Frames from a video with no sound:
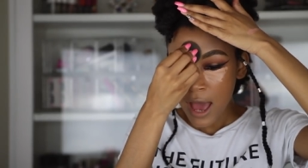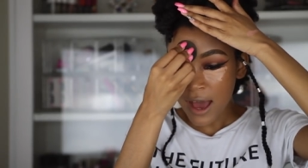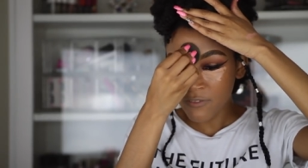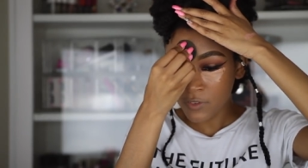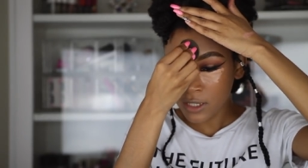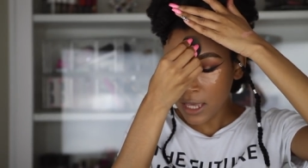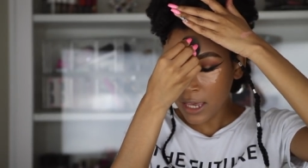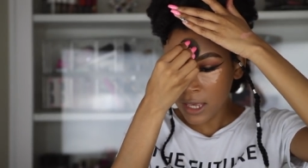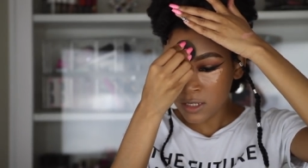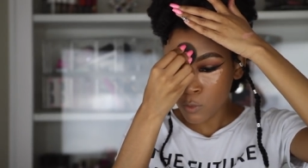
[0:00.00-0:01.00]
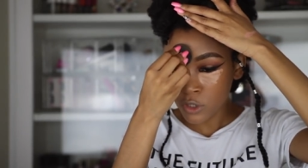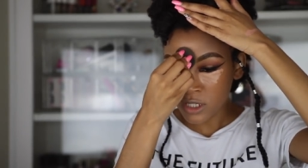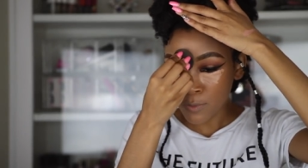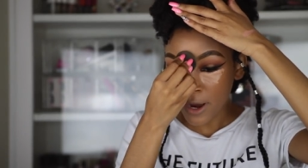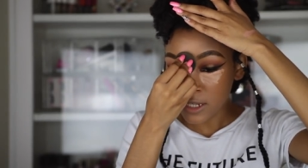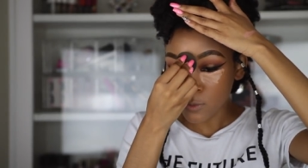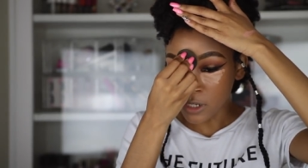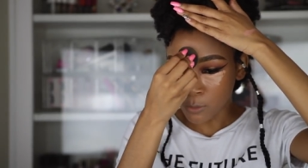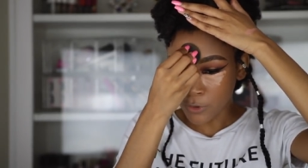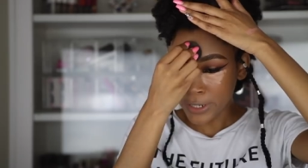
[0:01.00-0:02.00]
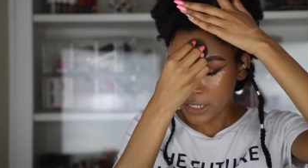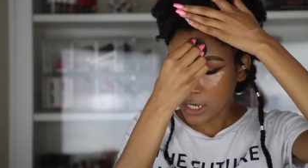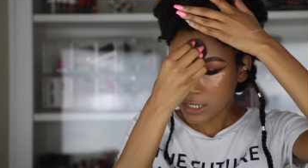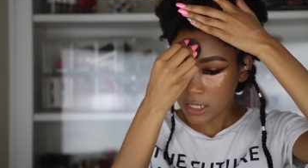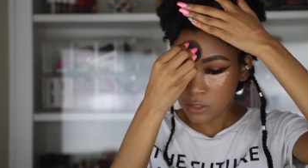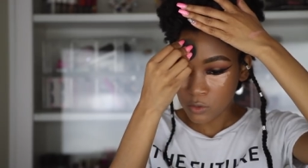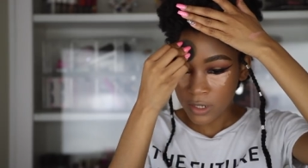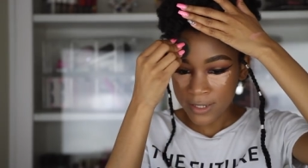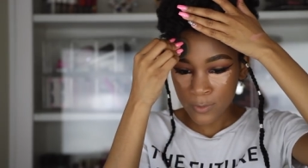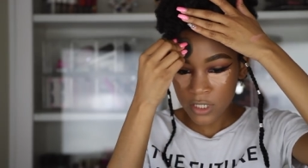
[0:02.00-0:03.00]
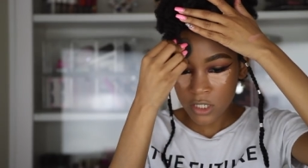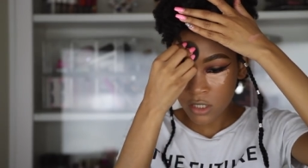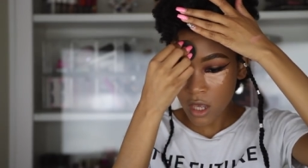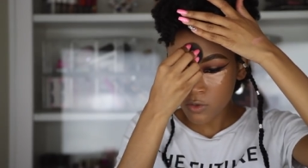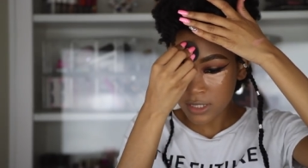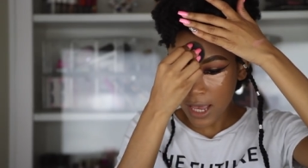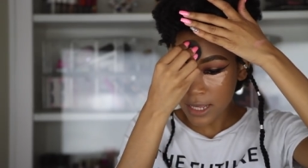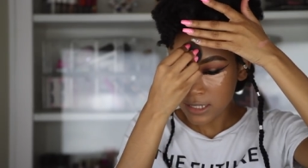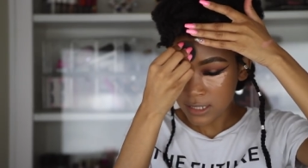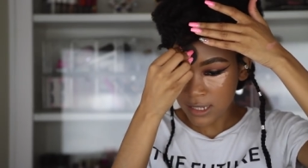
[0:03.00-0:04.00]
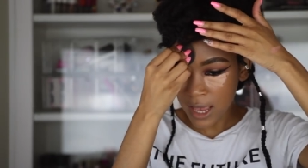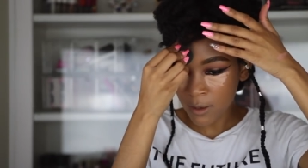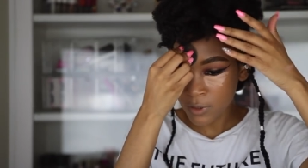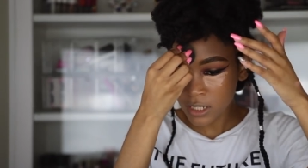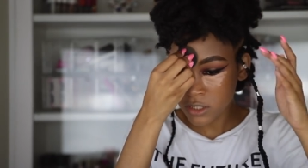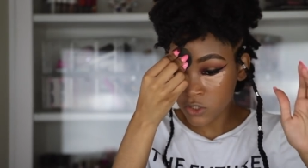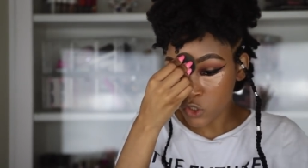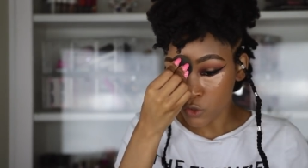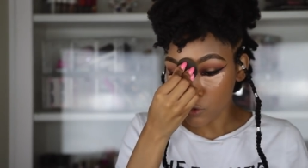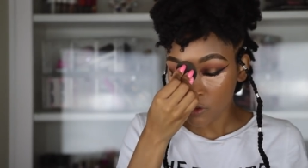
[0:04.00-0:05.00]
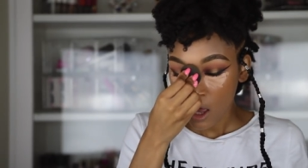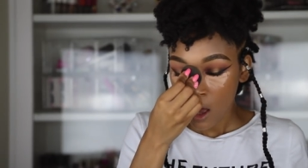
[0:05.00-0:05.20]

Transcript: I feel like it's more surprising when a brand does include us, which is so sad to say, but it's the truth.